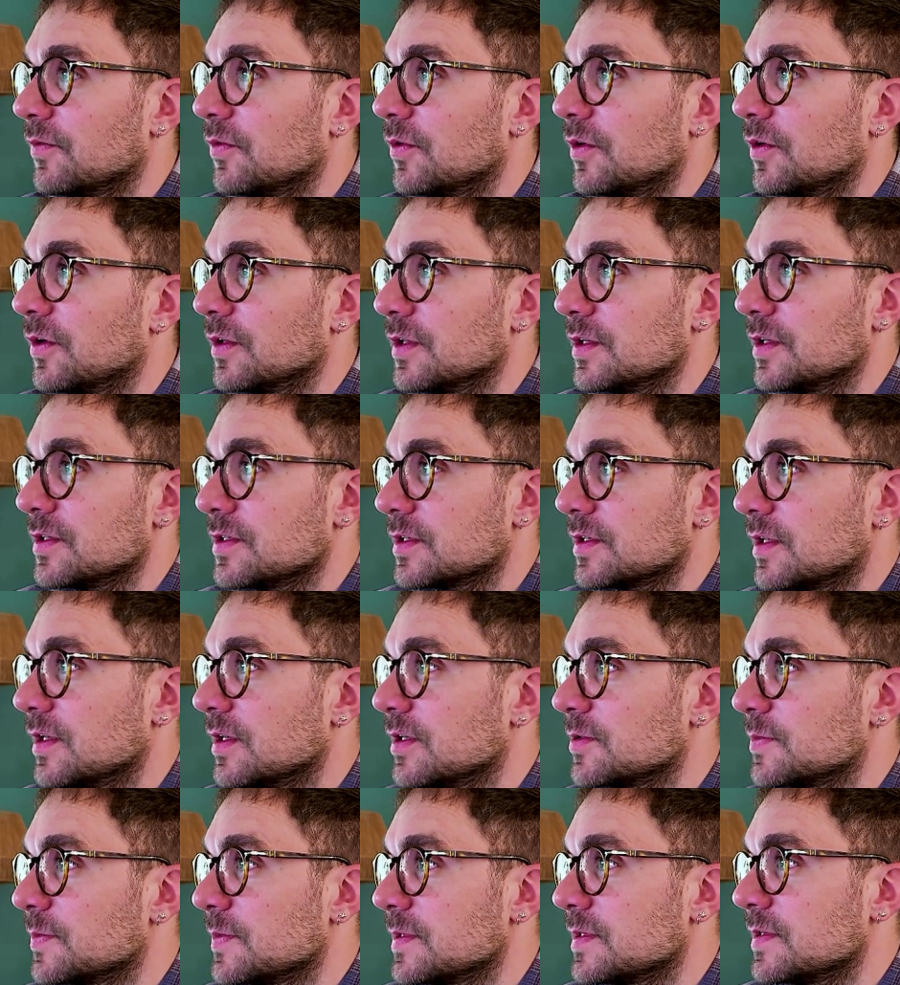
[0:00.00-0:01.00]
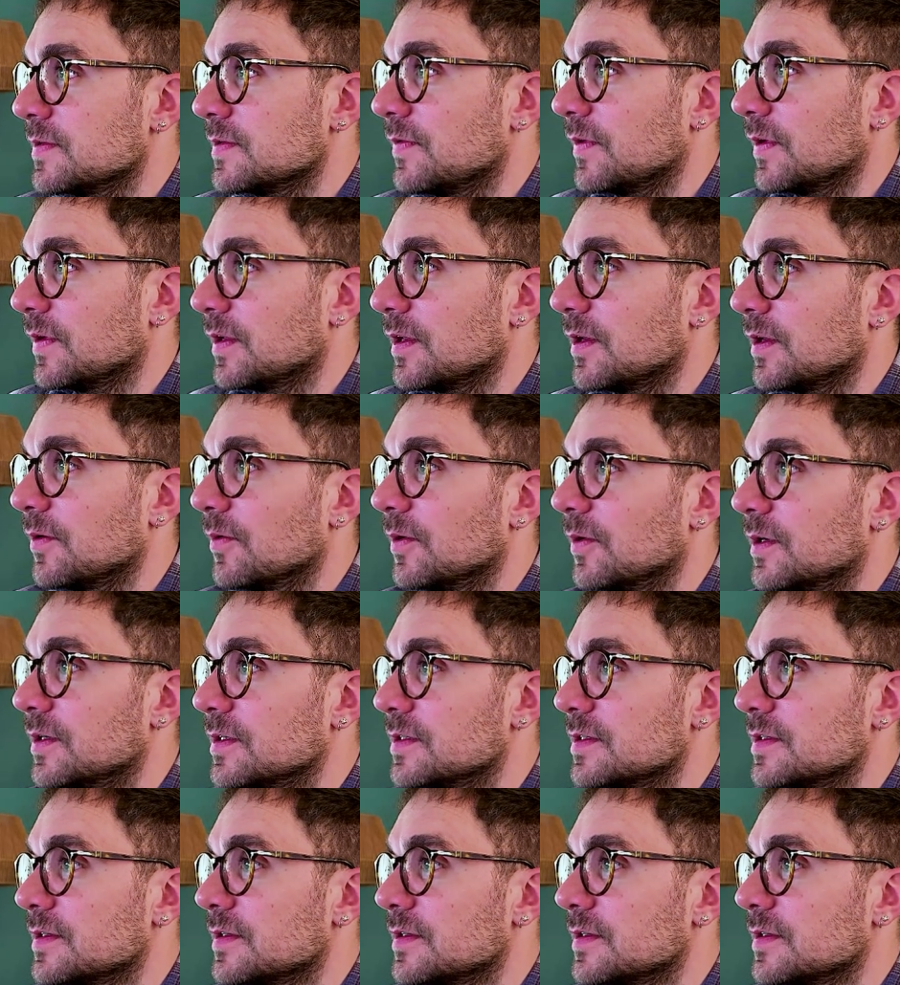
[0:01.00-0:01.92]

for this specific keyword.